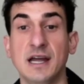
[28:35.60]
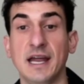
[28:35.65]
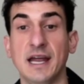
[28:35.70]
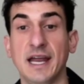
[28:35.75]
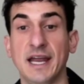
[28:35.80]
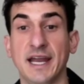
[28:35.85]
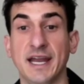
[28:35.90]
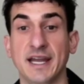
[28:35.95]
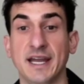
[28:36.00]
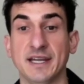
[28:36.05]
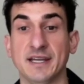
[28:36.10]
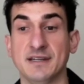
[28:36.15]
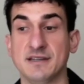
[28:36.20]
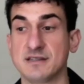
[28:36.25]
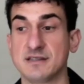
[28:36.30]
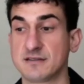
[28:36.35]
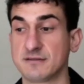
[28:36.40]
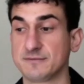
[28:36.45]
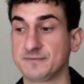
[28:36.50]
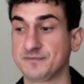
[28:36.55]
Mm. And
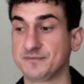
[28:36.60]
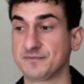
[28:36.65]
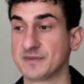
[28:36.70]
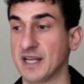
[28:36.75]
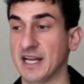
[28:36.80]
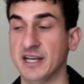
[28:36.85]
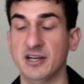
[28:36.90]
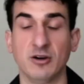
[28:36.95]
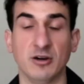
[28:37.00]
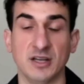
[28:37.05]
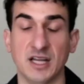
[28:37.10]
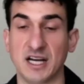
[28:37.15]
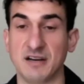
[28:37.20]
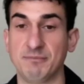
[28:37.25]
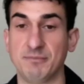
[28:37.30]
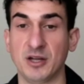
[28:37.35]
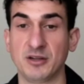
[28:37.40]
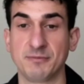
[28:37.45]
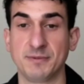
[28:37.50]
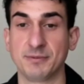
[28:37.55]
I know a lot
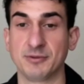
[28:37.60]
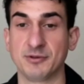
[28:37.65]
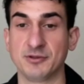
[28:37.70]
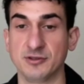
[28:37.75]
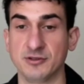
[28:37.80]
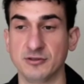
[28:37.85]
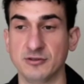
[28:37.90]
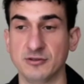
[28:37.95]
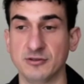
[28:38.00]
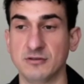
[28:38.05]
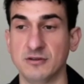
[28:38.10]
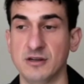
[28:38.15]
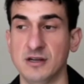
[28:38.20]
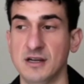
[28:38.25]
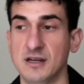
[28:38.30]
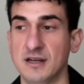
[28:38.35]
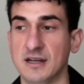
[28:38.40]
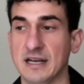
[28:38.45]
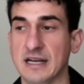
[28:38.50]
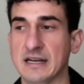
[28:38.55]
of other people do.
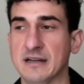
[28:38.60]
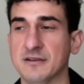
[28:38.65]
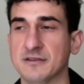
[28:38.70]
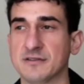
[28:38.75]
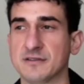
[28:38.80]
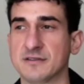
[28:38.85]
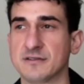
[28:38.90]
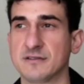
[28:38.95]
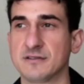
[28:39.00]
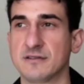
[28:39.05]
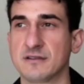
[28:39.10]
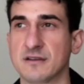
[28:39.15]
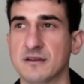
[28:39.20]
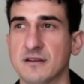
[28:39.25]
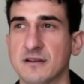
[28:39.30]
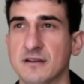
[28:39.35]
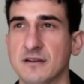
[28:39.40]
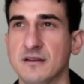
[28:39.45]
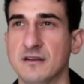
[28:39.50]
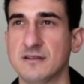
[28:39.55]
And I was,
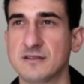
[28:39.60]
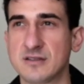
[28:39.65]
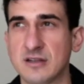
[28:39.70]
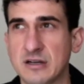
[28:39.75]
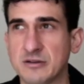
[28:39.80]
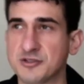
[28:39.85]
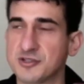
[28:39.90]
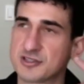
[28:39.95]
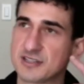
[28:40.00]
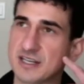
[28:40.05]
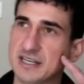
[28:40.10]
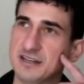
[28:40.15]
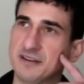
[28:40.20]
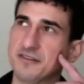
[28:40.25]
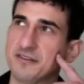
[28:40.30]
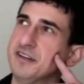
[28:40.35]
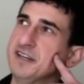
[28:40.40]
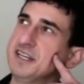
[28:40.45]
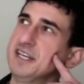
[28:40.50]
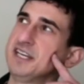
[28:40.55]
so I was just kind of
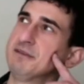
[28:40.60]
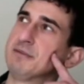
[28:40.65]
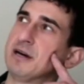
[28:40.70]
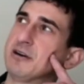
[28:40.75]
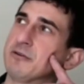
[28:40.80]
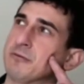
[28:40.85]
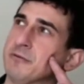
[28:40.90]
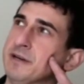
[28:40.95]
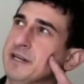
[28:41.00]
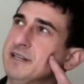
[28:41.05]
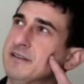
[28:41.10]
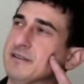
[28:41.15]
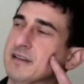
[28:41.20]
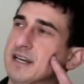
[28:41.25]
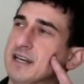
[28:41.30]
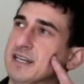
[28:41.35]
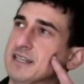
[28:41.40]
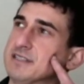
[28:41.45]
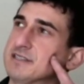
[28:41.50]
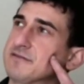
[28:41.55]
thinking about ring
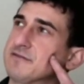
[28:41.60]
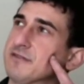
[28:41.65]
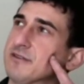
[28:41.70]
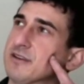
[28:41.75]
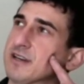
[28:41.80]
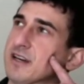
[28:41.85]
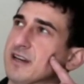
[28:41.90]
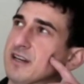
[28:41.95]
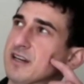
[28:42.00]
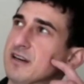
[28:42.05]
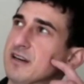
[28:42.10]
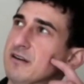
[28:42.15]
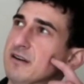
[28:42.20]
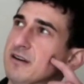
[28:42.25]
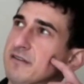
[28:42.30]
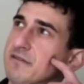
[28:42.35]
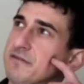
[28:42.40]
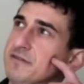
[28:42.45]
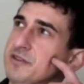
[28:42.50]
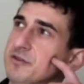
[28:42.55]
lights for like a,
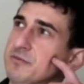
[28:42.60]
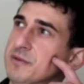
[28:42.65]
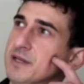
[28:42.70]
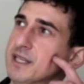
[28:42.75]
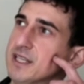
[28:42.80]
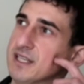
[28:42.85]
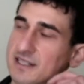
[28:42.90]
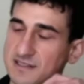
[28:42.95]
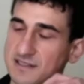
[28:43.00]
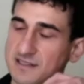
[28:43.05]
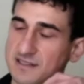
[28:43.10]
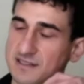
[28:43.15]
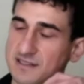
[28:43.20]
a few minutes. And I